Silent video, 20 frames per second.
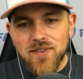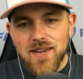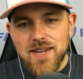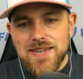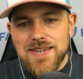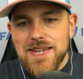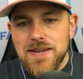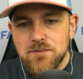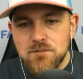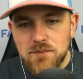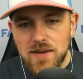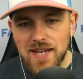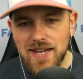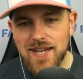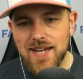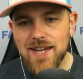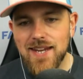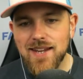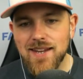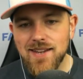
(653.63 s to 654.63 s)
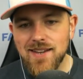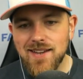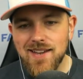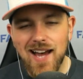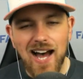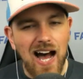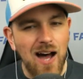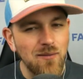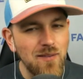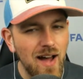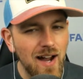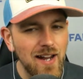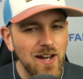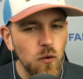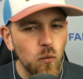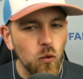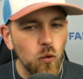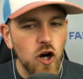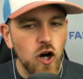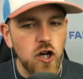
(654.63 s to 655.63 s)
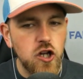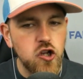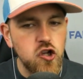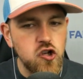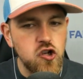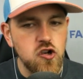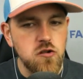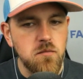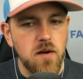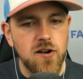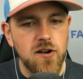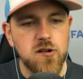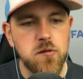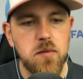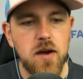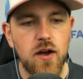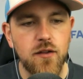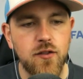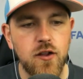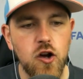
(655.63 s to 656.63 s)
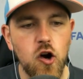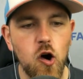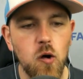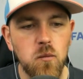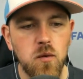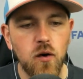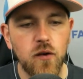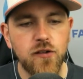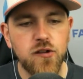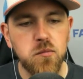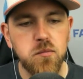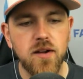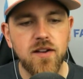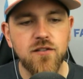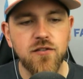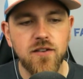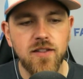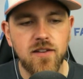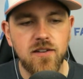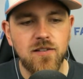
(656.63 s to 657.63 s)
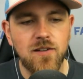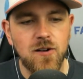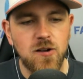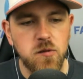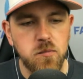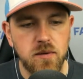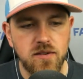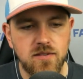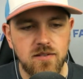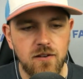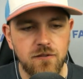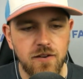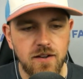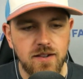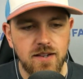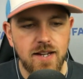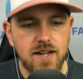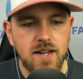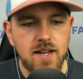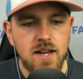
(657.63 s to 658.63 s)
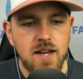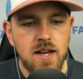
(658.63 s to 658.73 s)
to me, I'm not going to worry too much about the home road splits for this year specifically.